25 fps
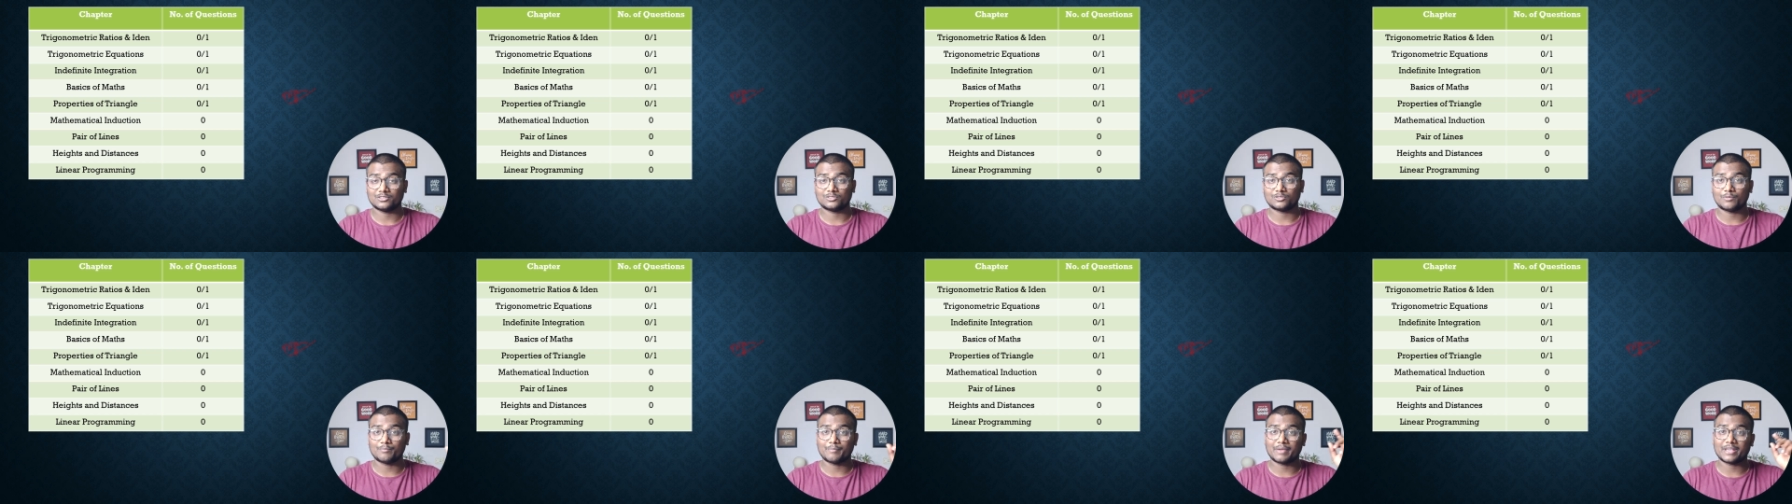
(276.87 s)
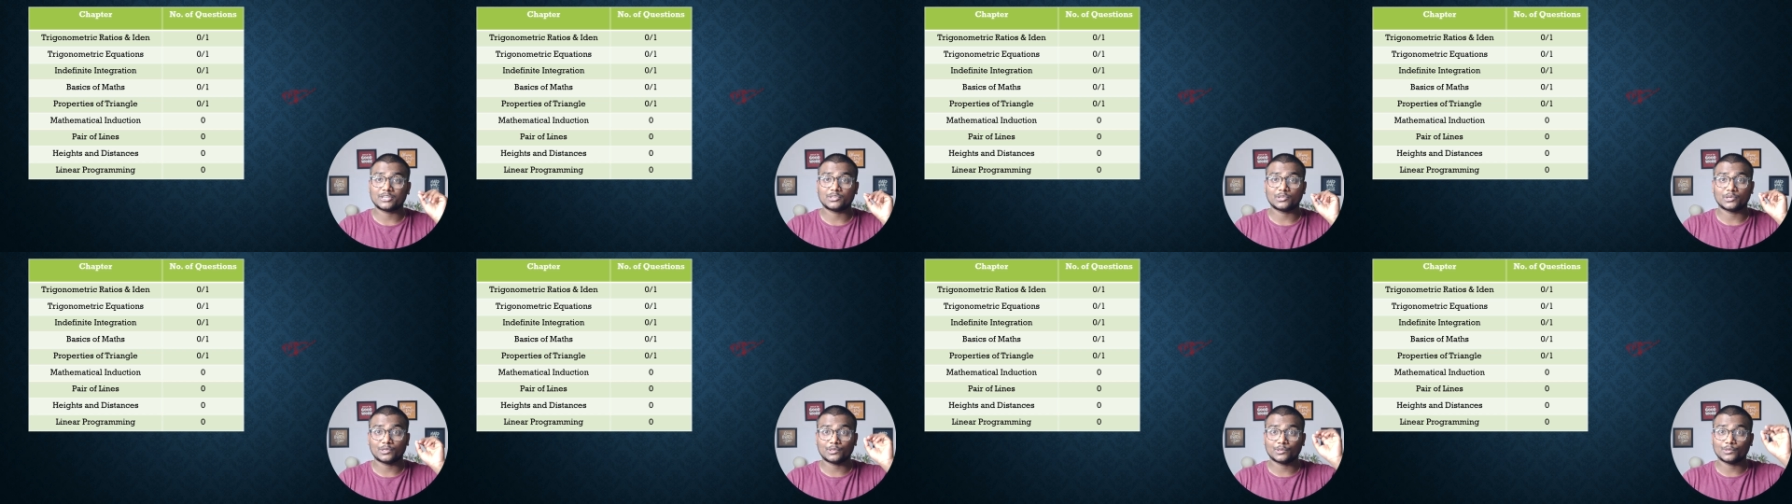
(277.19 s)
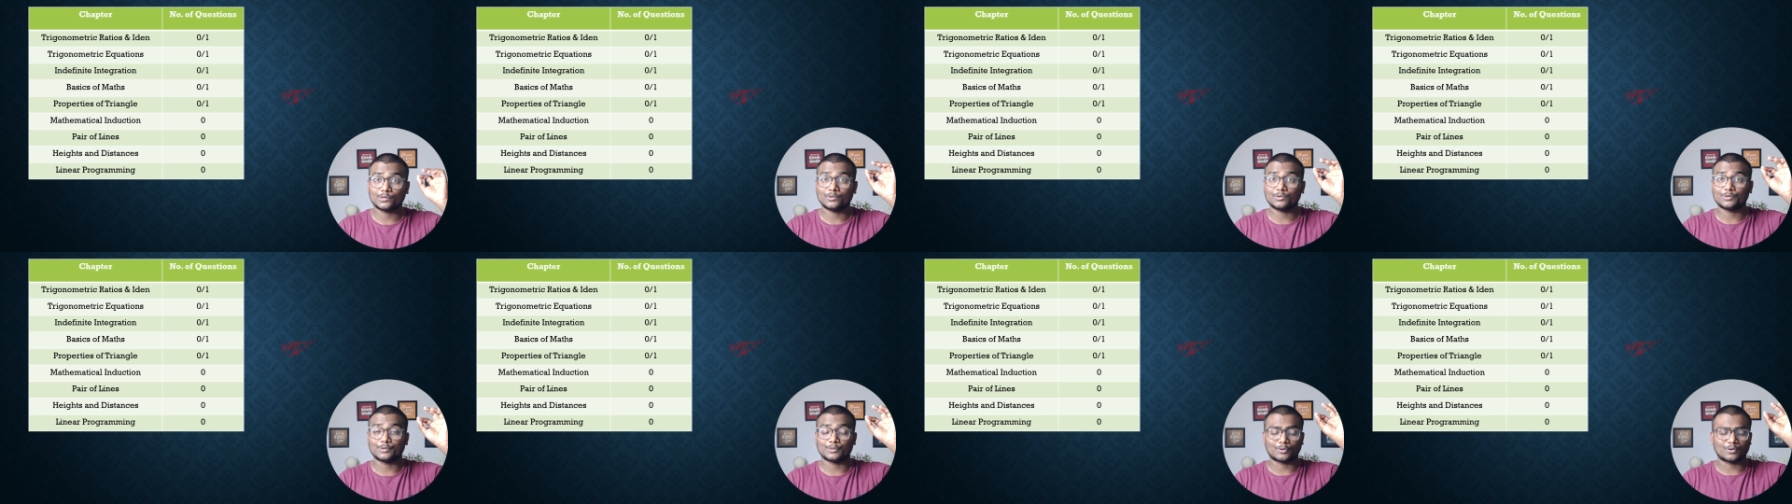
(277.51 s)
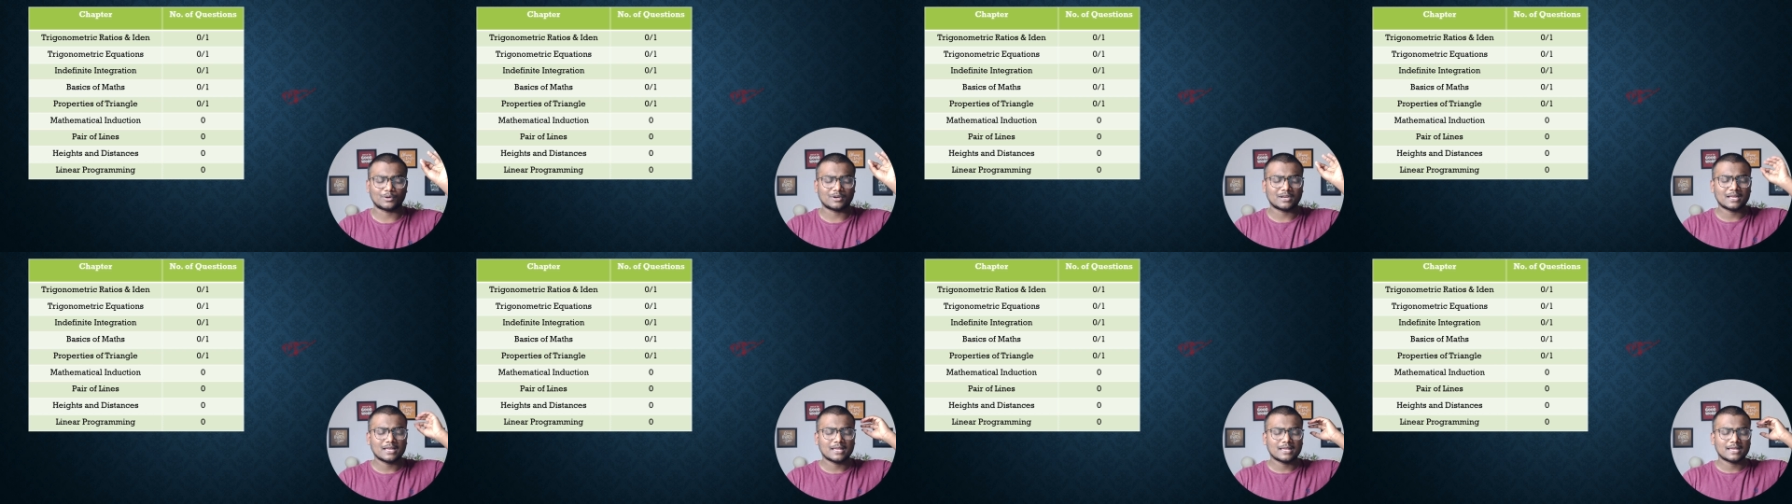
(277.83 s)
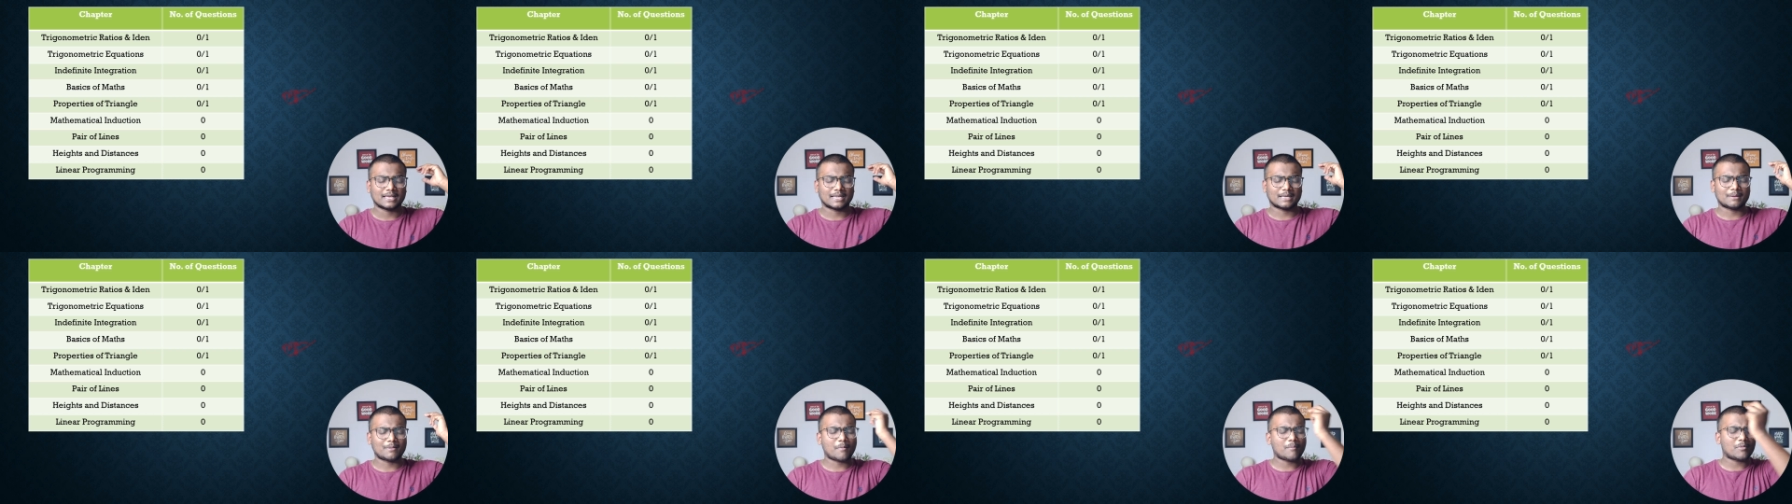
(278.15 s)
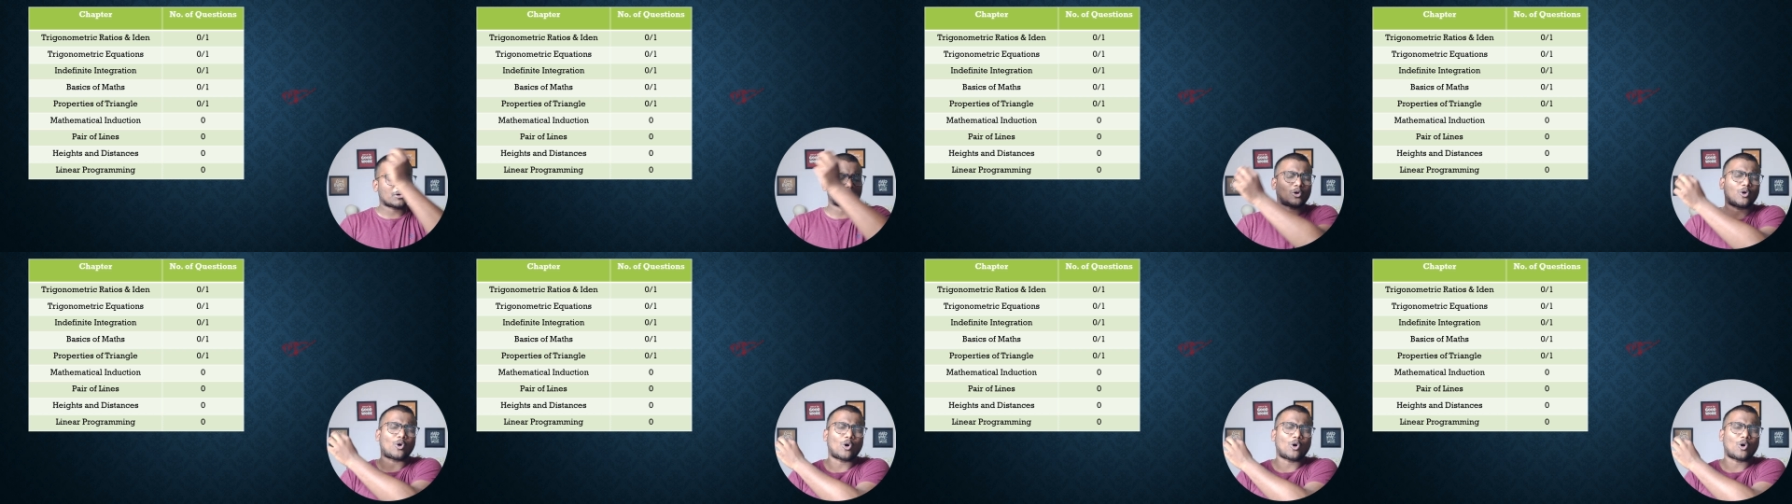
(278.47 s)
So make sure you remember